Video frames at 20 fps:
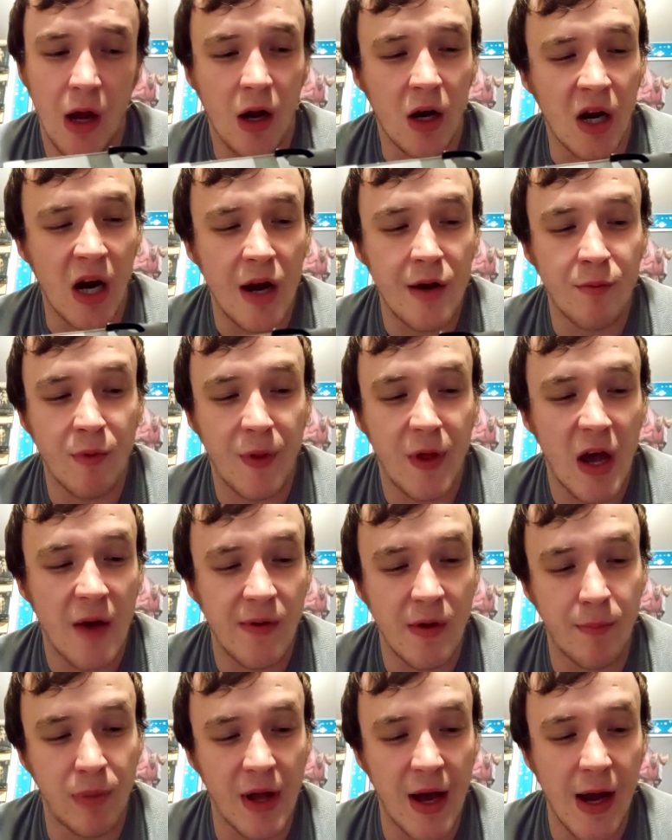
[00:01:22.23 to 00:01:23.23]
armed with
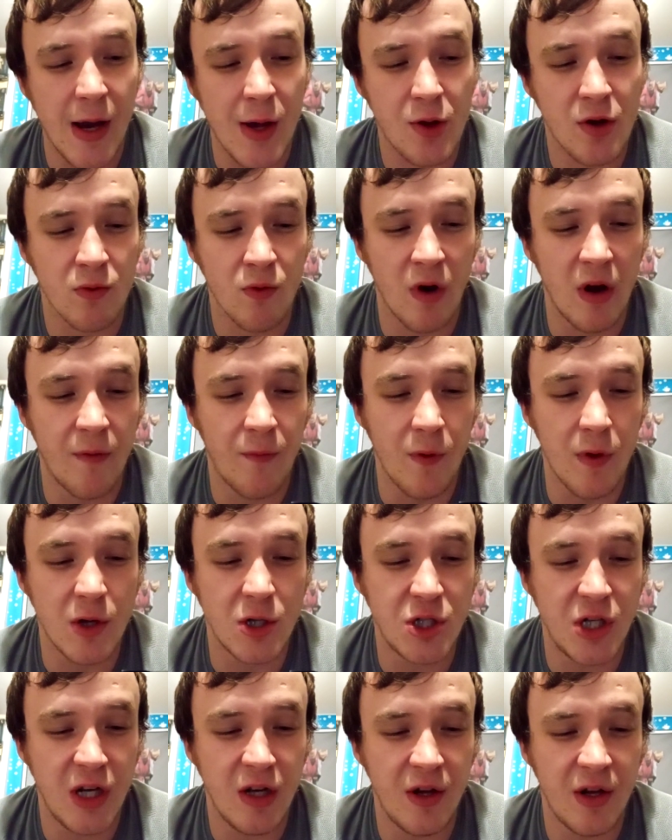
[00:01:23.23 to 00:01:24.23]
heavy blaster rifles,
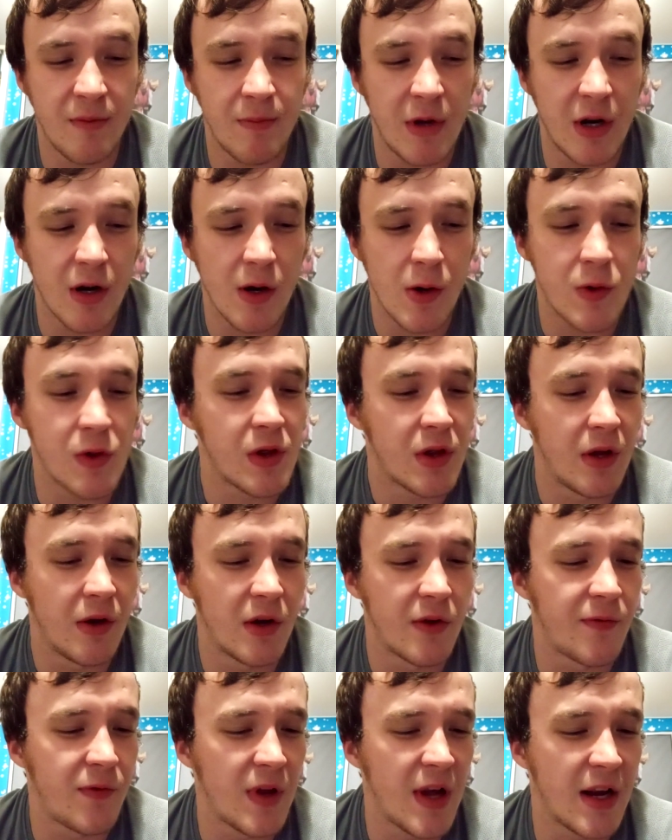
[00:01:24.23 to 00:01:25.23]
shield emitters to
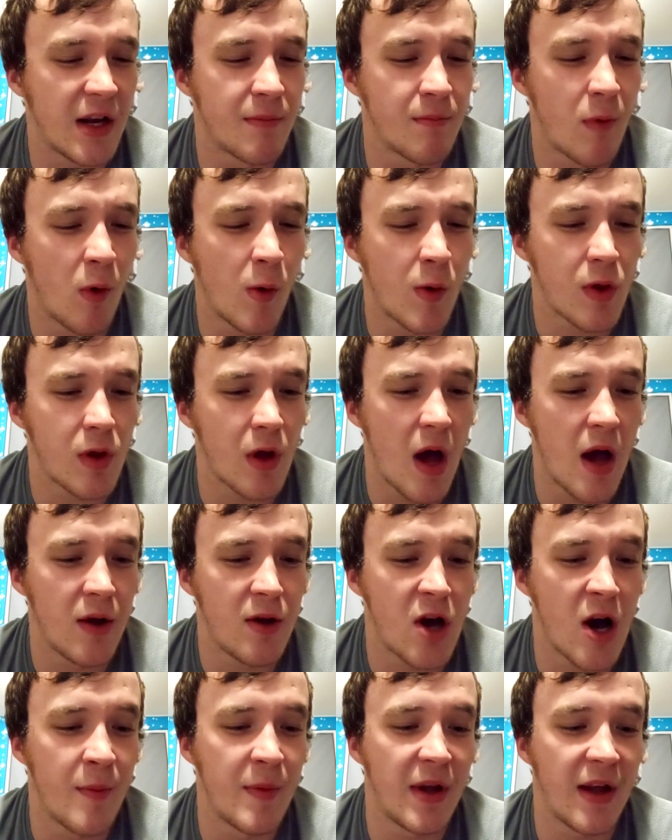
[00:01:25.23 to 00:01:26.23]
deflect most
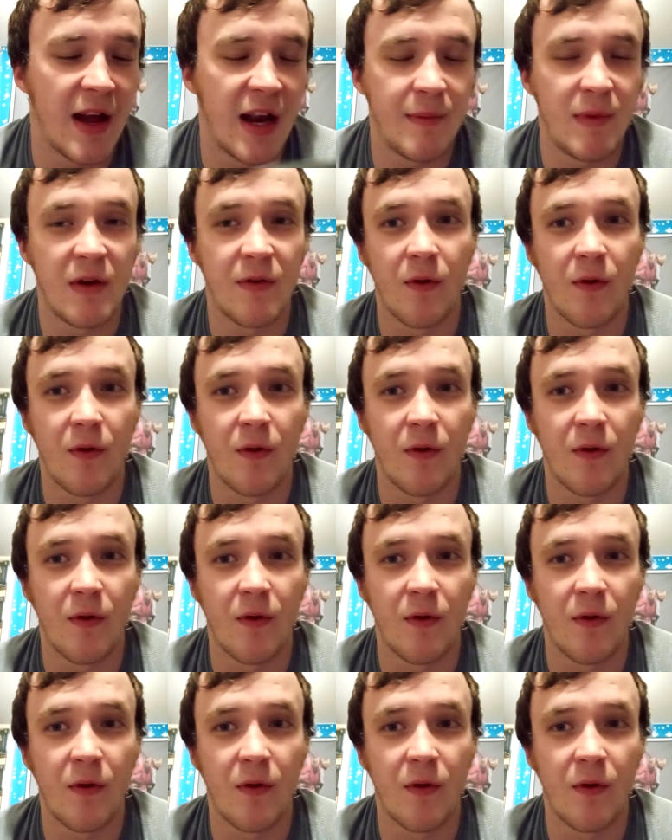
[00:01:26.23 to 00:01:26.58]
incoming enemy